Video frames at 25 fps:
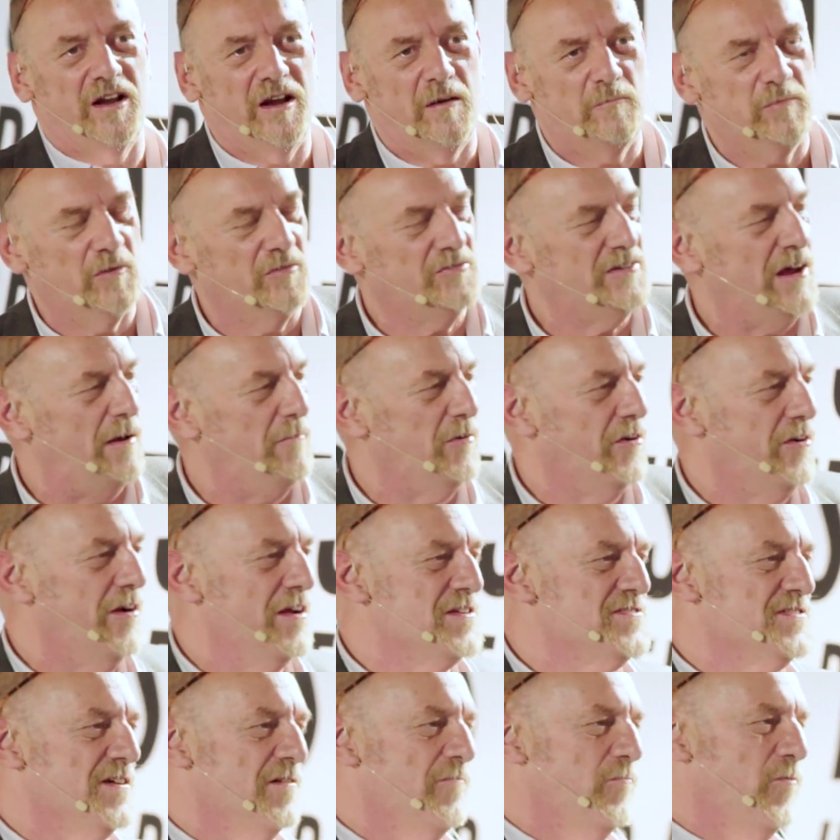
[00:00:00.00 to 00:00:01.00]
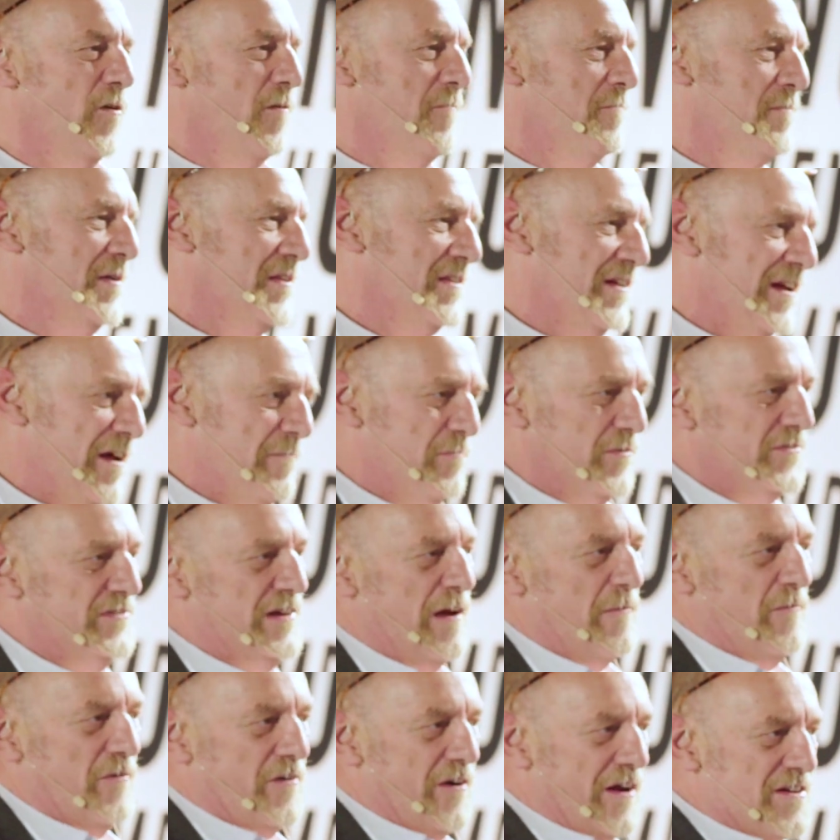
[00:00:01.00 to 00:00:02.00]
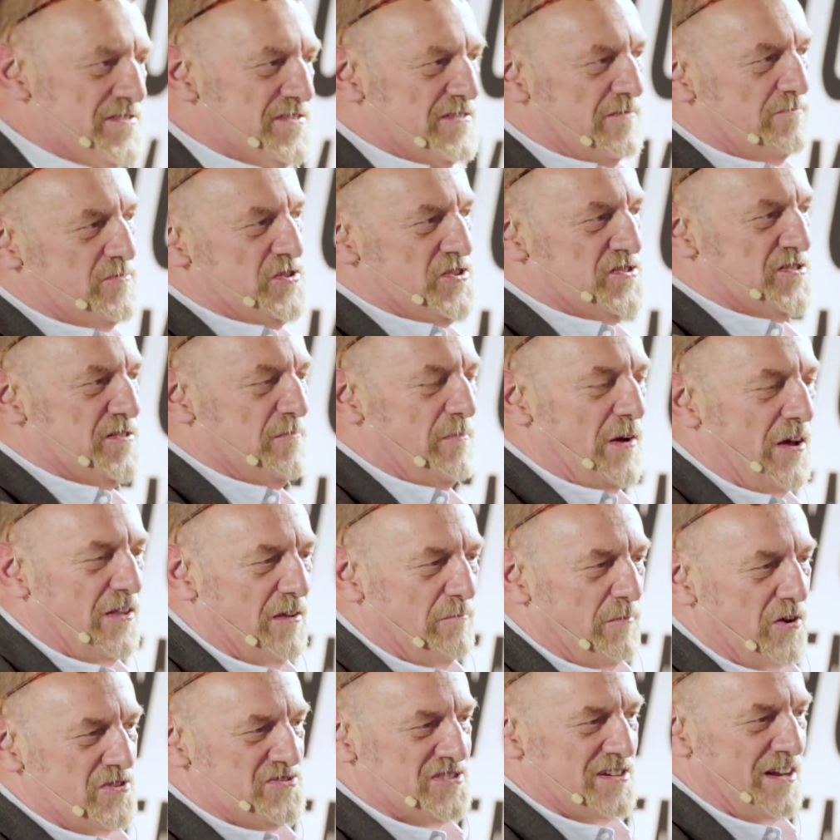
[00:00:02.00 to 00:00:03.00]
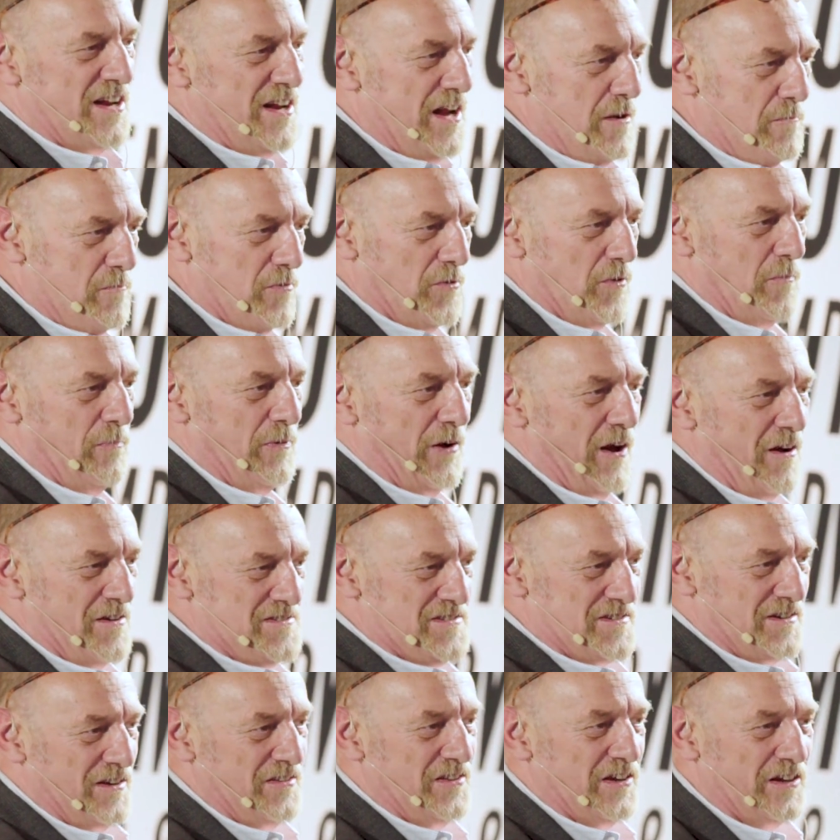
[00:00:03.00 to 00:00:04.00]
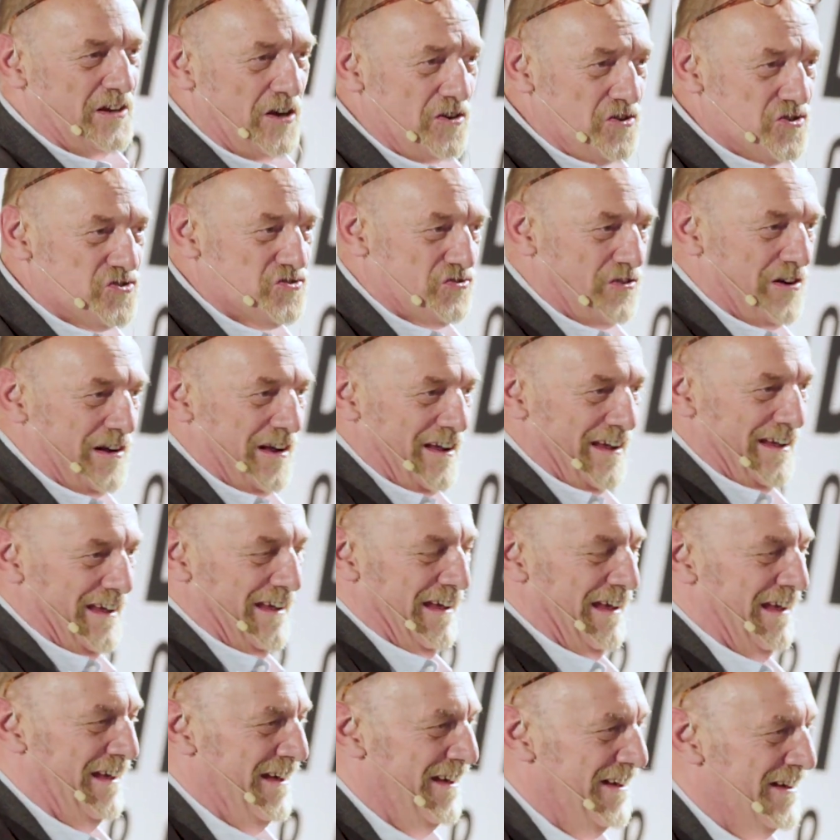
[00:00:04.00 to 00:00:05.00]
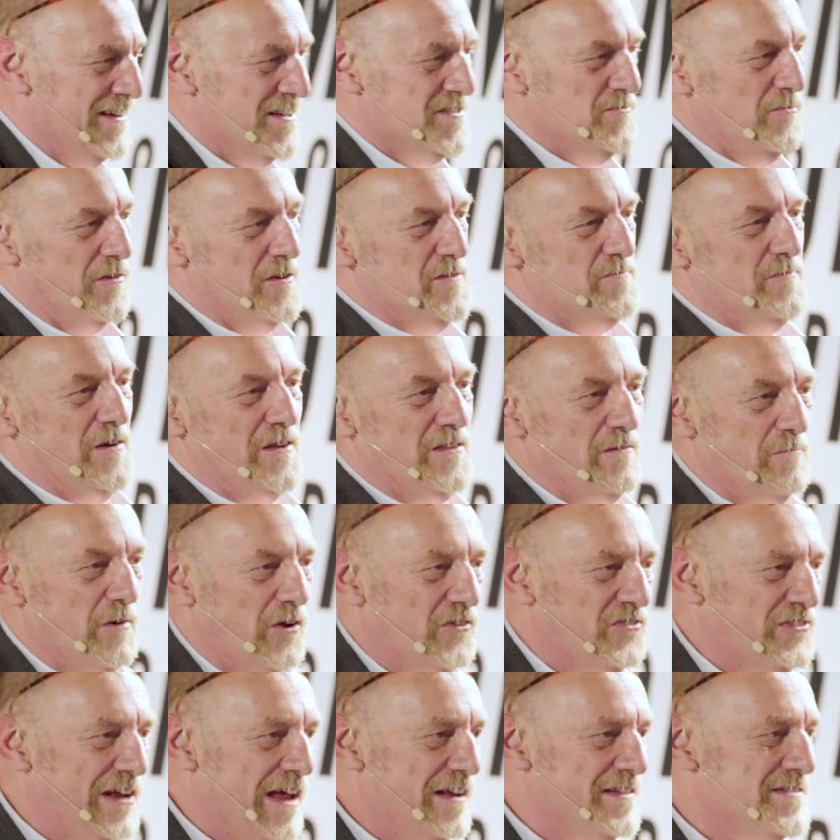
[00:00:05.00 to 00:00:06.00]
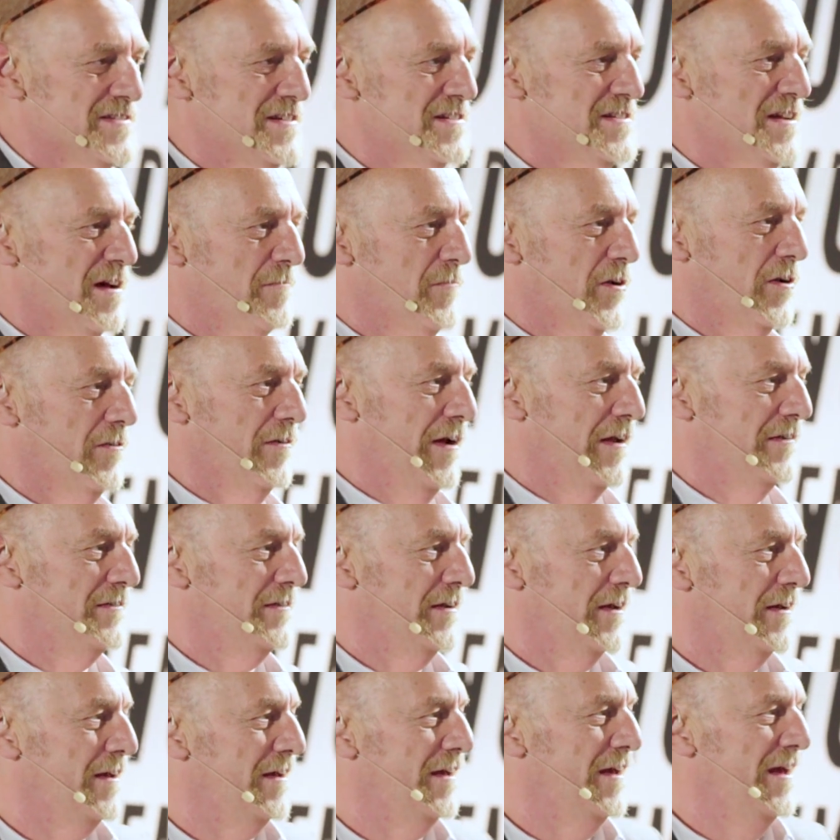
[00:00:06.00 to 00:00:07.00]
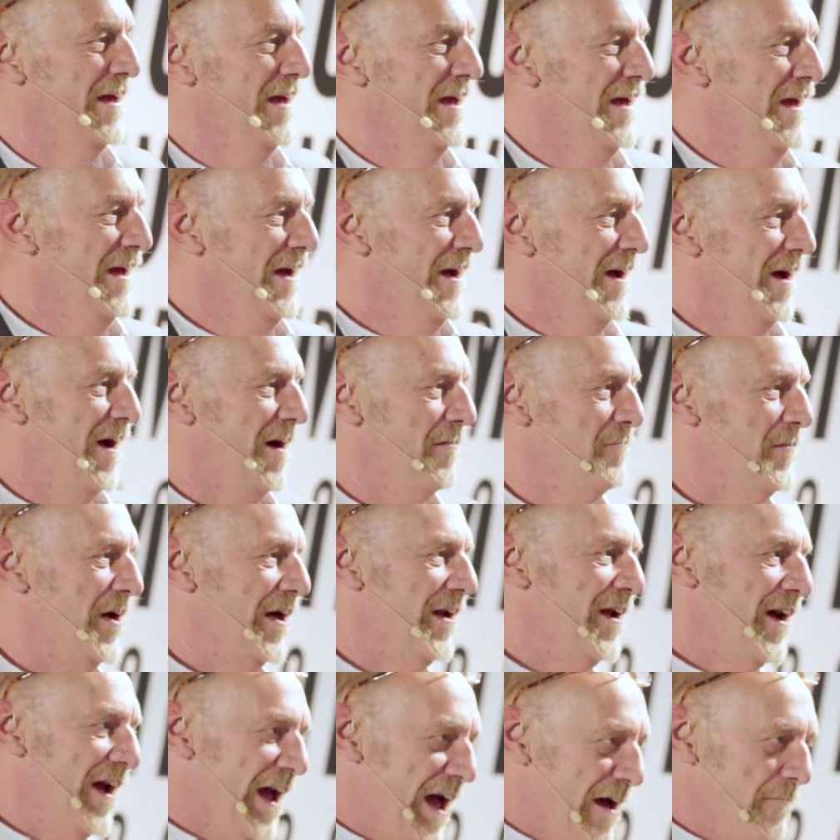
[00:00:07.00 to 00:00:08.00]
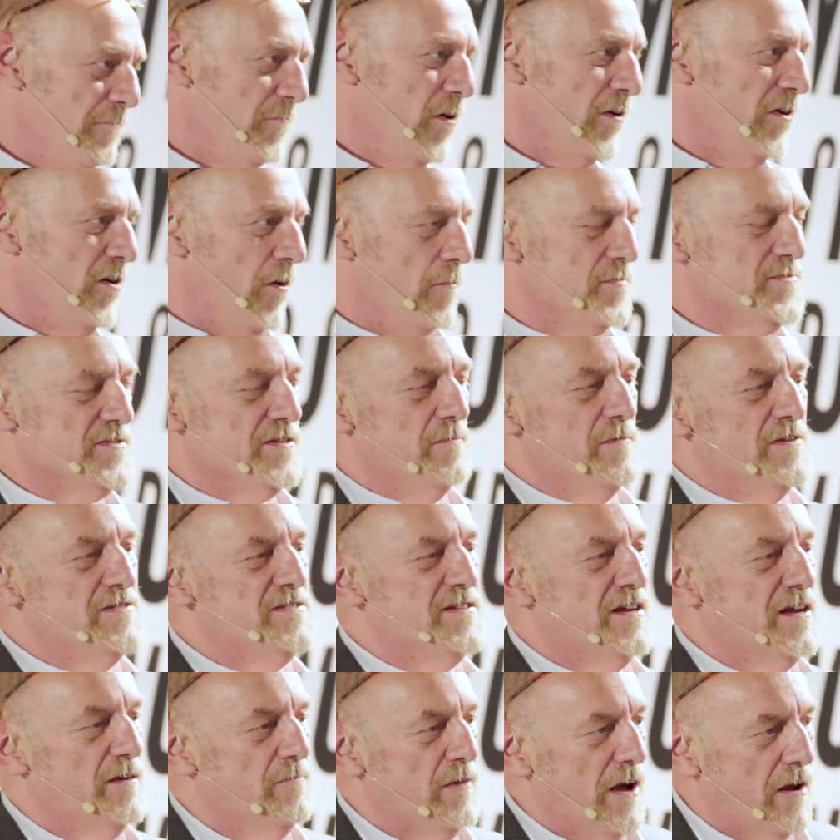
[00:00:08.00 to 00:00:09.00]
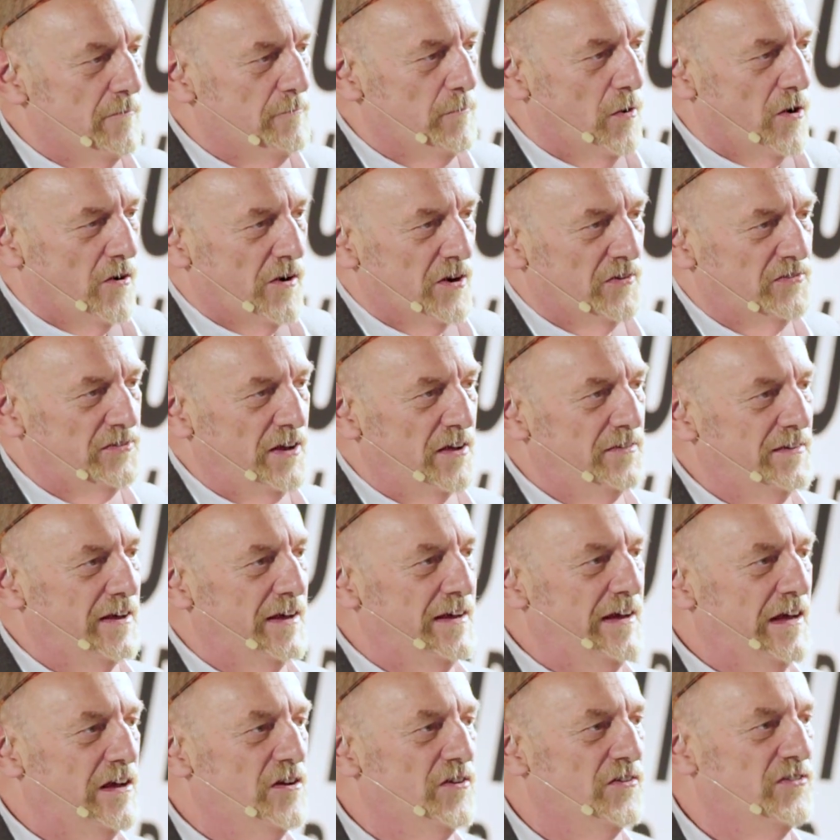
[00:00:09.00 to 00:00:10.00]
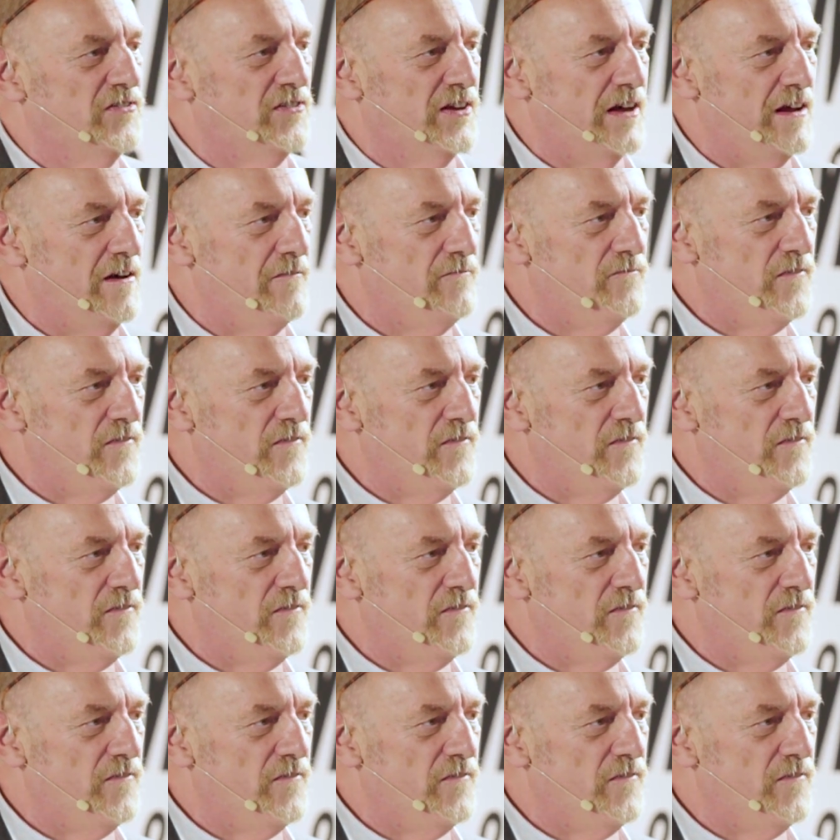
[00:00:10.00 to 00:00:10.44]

the Liberal Democrats, I would, but the Liberal Democrats are just about the most illiberal party in the country. It's always been the most anti-democratic. And I am optimistic about Boris. I think he could see it